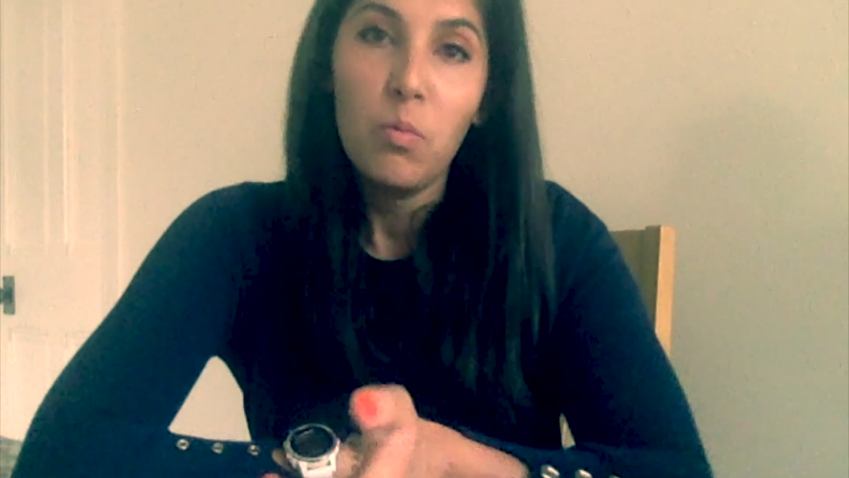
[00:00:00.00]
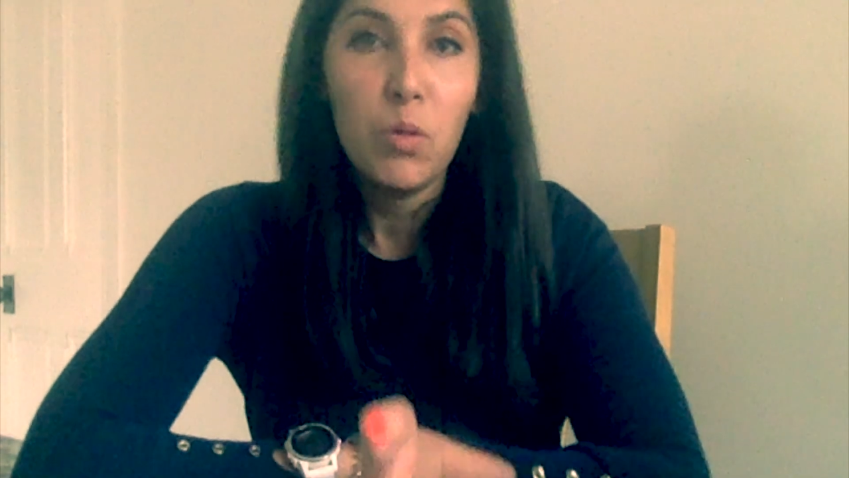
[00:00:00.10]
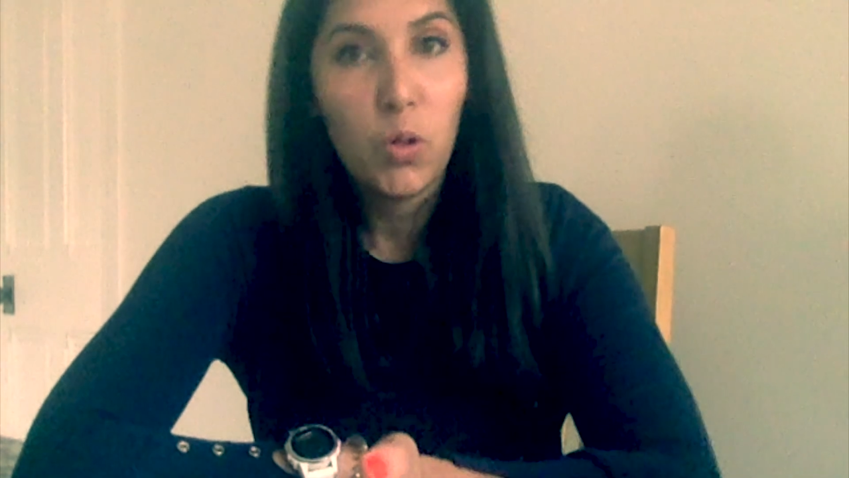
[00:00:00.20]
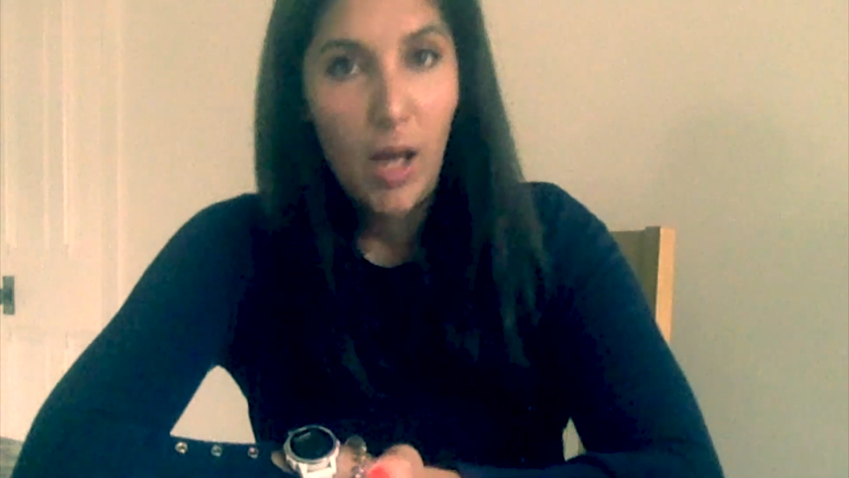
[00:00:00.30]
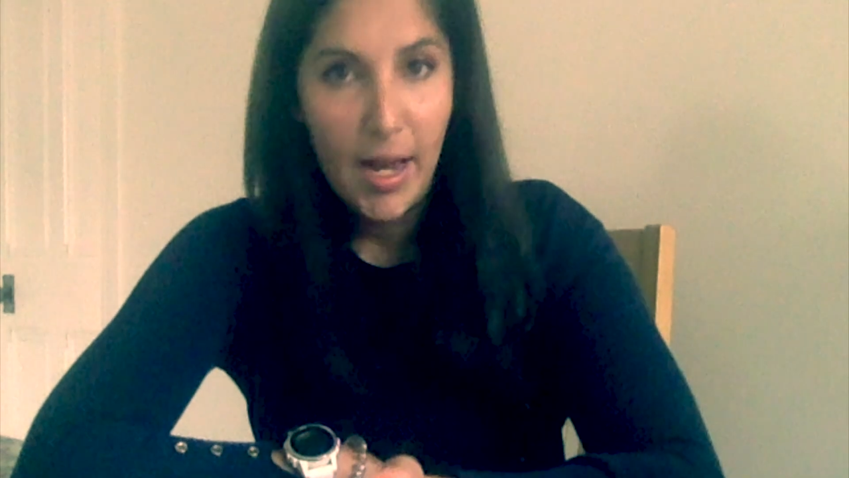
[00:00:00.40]

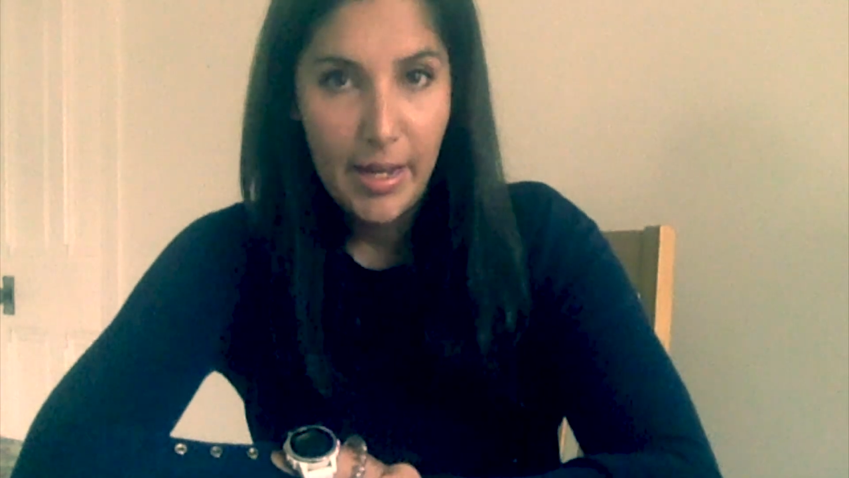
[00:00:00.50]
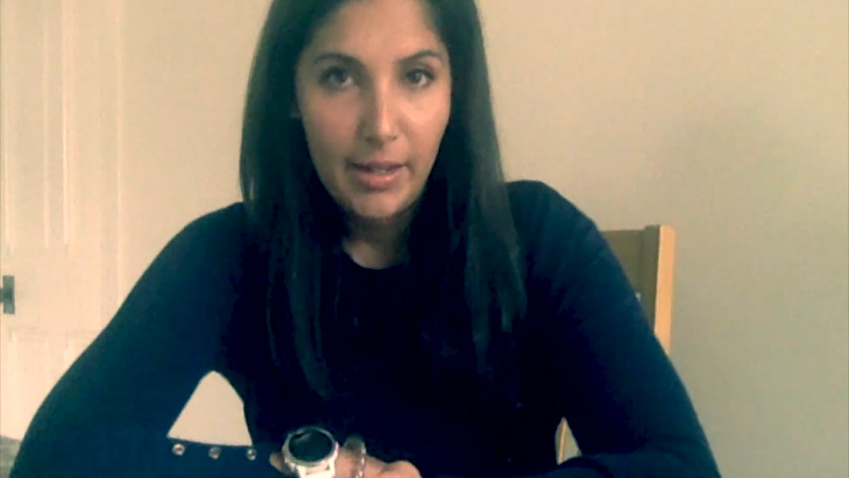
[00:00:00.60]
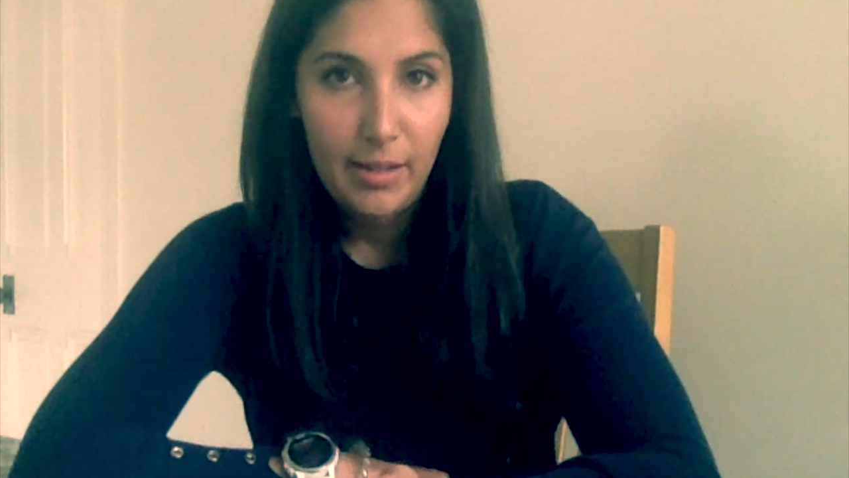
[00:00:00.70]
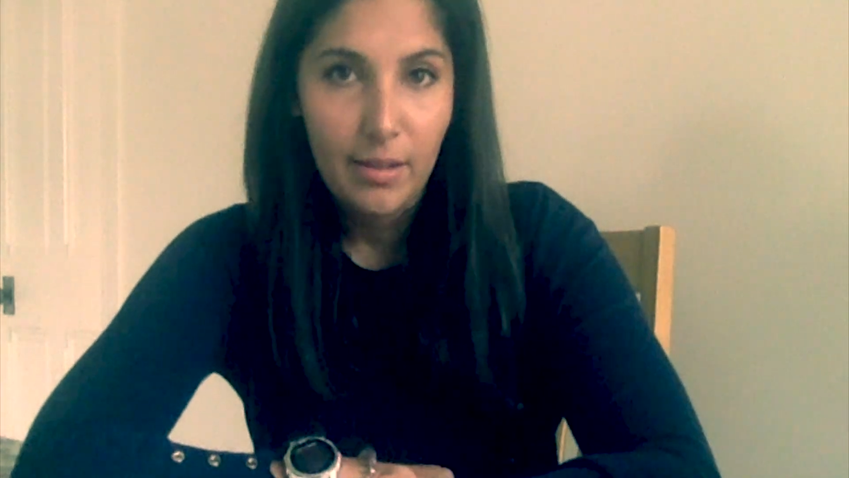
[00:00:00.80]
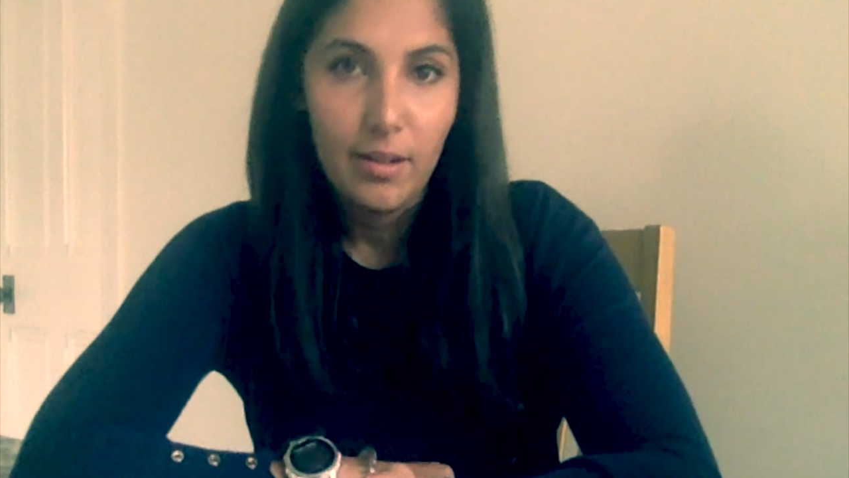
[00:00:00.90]
more
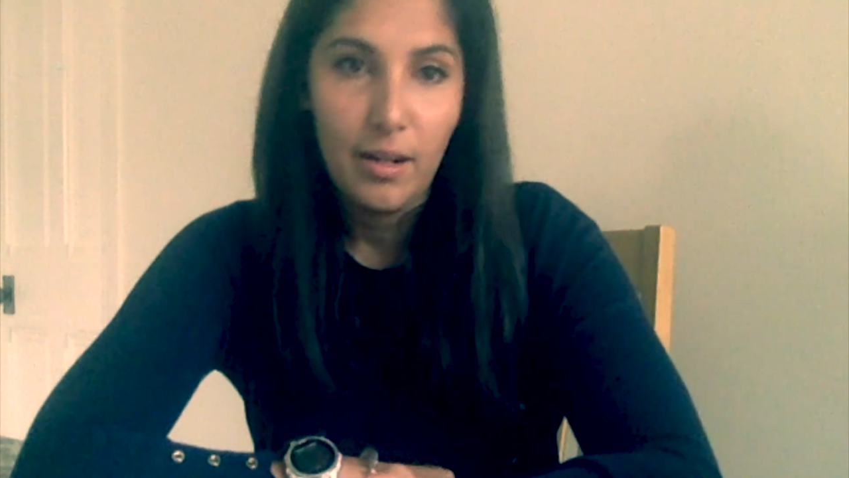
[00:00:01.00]
like